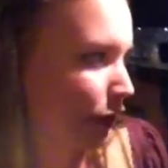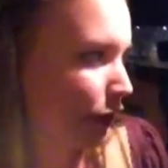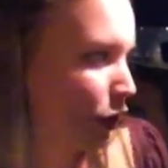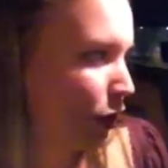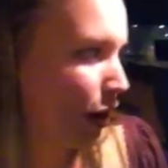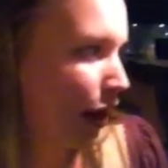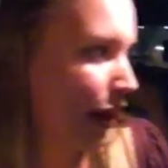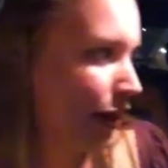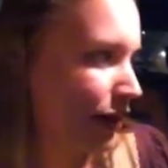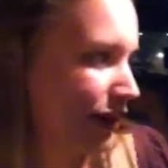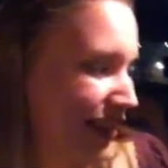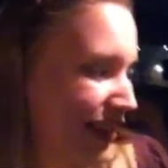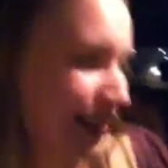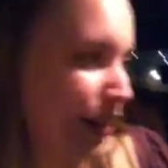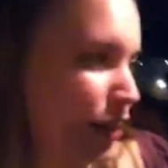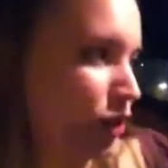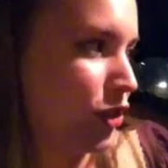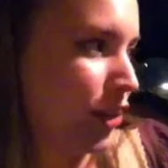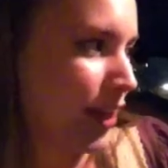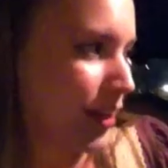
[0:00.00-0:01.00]
You're not, like,
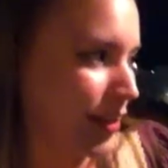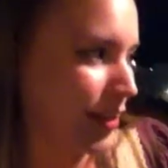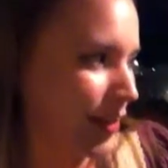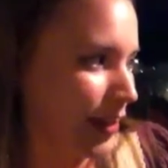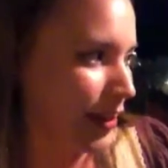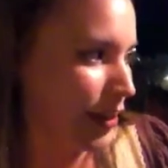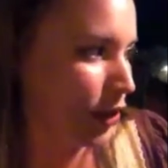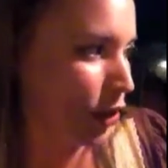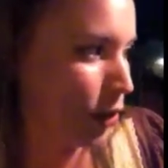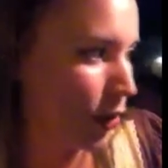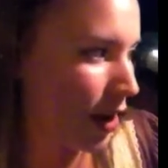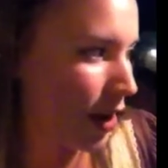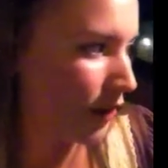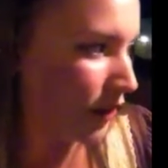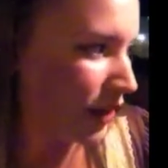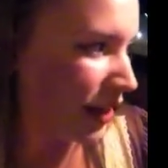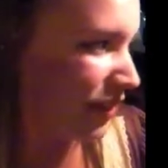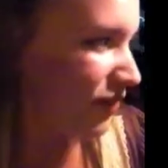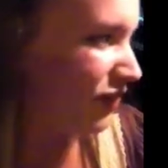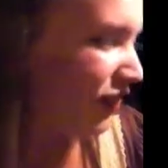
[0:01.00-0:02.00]
congested. You don't have
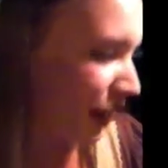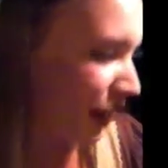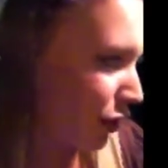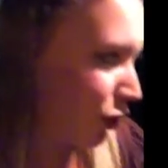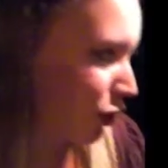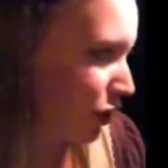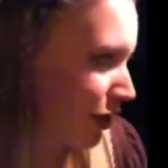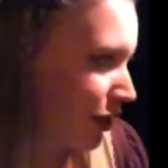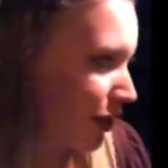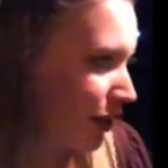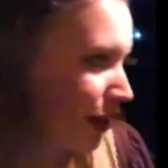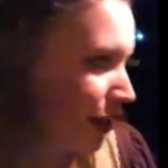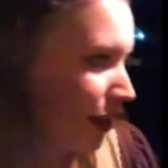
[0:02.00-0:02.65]
an infection.